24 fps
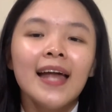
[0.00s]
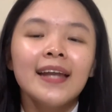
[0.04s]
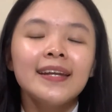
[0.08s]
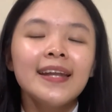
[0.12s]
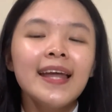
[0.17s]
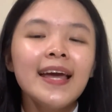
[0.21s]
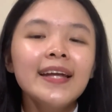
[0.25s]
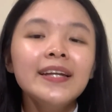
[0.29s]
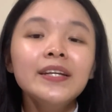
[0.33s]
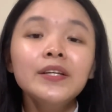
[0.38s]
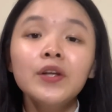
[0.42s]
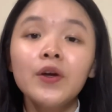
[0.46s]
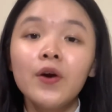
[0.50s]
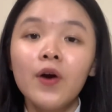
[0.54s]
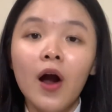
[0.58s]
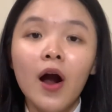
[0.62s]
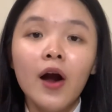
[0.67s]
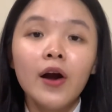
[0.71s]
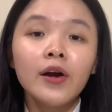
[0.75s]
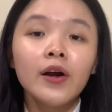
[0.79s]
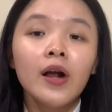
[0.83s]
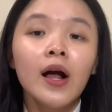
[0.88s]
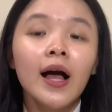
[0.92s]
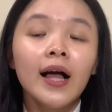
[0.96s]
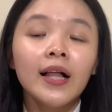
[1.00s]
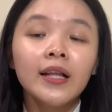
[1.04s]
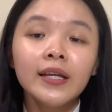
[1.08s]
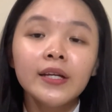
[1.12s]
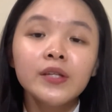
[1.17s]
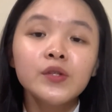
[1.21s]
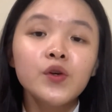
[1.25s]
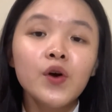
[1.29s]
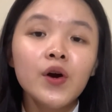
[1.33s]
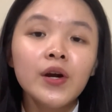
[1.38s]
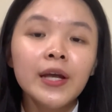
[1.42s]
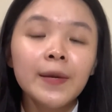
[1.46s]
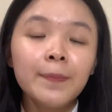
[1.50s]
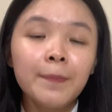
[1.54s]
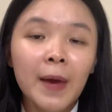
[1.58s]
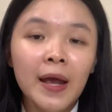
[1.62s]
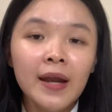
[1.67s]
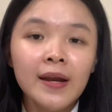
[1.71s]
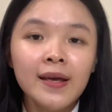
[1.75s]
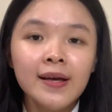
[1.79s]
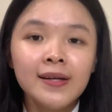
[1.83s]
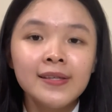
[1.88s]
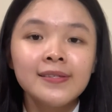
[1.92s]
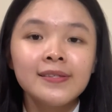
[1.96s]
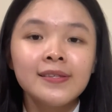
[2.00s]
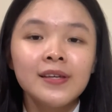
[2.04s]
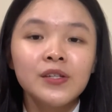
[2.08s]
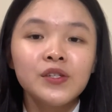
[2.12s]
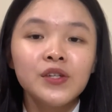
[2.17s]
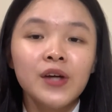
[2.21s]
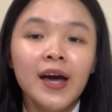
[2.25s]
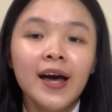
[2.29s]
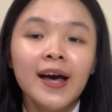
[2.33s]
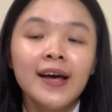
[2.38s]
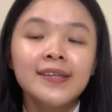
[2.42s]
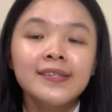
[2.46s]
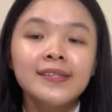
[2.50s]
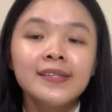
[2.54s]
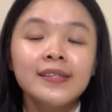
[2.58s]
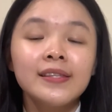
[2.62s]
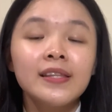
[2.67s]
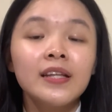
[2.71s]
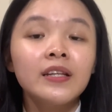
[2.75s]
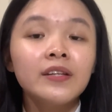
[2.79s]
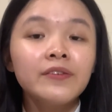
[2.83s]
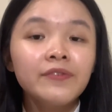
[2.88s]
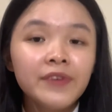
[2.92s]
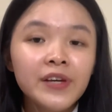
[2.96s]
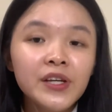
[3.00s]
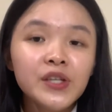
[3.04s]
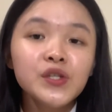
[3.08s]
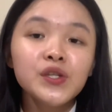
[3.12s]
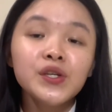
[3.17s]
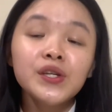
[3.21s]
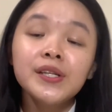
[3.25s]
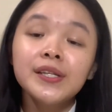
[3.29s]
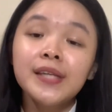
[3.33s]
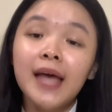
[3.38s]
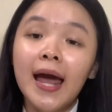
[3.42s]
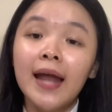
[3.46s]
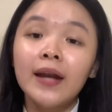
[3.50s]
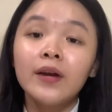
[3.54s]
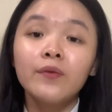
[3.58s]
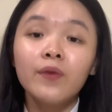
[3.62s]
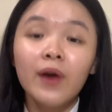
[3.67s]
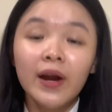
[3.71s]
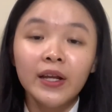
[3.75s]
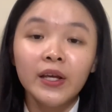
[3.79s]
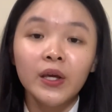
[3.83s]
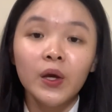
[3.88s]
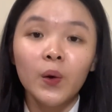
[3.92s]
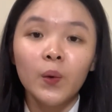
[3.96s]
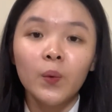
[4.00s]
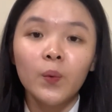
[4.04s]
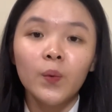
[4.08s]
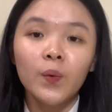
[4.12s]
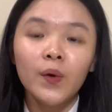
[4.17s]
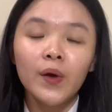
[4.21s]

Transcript: Then there are electronic media such as television and radio.